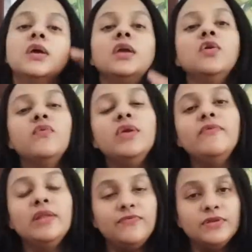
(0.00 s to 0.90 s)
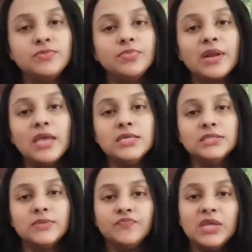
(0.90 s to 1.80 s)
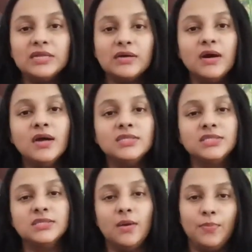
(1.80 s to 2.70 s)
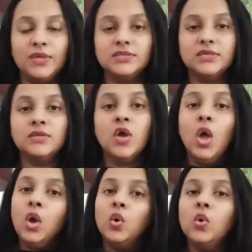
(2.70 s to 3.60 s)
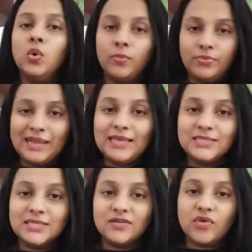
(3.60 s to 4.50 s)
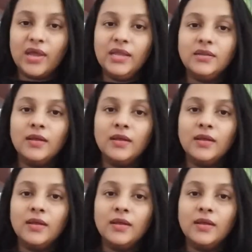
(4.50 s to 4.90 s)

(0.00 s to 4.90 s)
you know even if it breaks it hurts the person who breaks it right